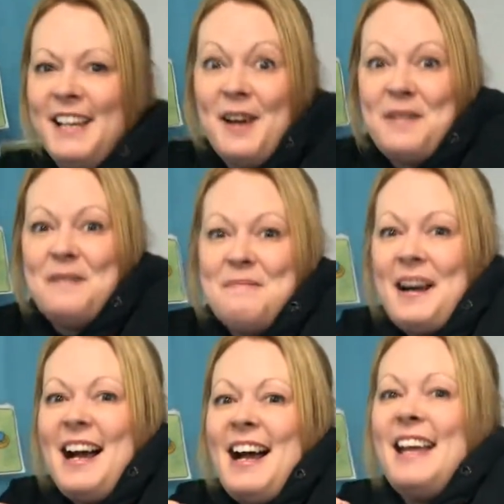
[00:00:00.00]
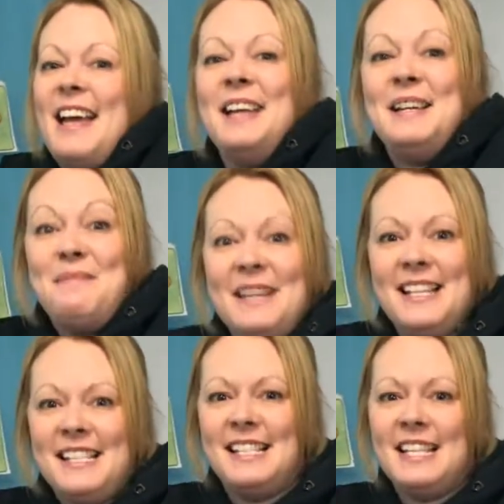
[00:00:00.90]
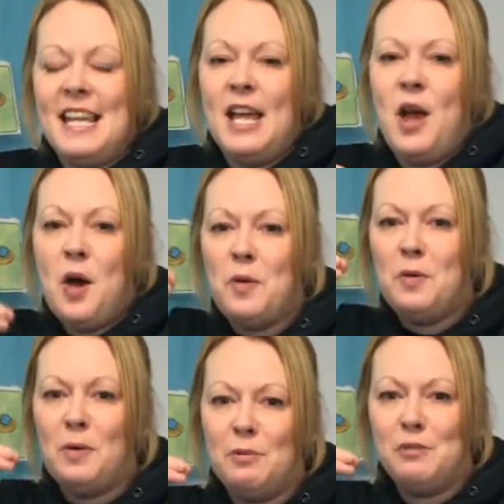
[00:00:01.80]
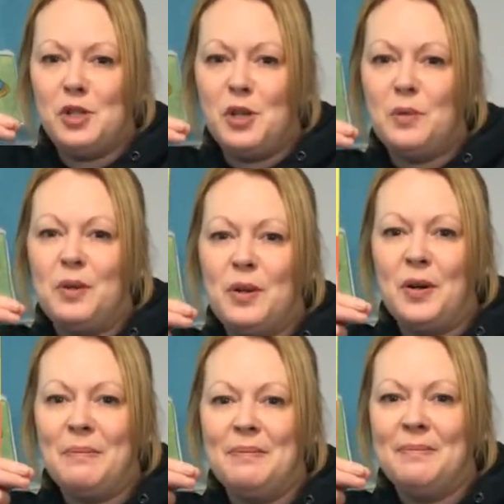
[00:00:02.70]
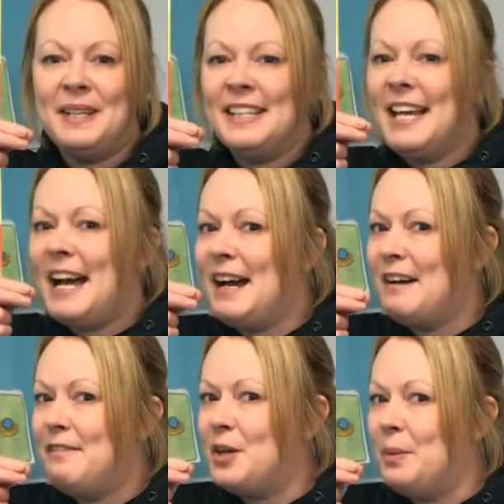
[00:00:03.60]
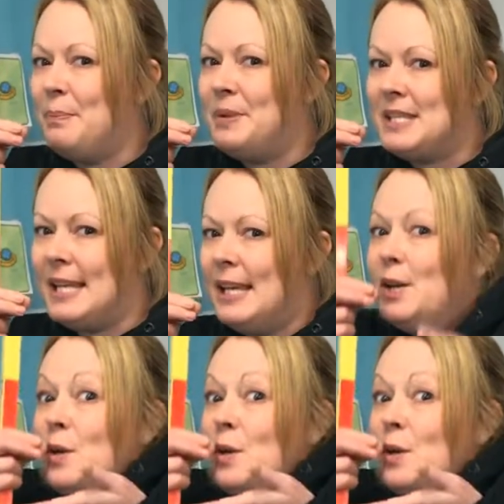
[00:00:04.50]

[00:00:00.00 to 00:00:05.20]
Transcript: know my ABC. Won't you come and have a cup of tea?